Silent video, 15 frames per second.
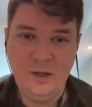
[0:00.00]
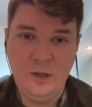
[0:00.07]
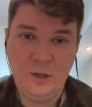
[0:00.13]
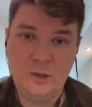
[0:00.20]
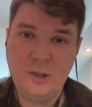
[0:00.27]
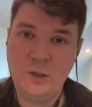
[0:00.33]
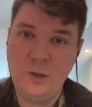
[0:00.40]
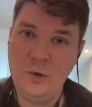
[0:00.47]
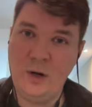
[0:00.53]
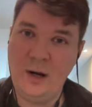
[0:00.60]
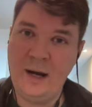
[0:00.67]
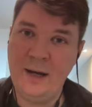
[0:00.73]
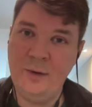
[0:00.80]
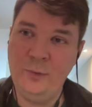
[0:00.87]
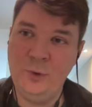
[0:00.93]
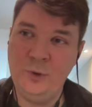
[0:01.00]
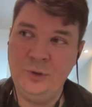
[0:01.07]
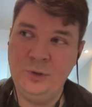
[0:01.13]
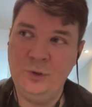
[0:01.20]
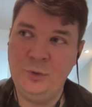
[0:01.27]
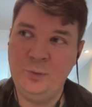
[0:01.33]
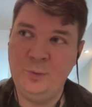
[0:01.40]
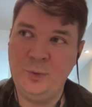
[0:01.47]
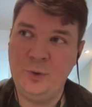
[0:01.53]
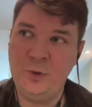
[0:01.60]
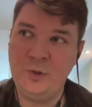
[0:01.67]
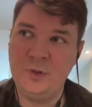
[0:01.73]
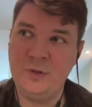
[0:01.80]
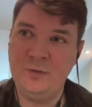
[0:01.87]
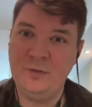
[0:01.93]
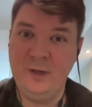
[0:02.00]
Also, I want to post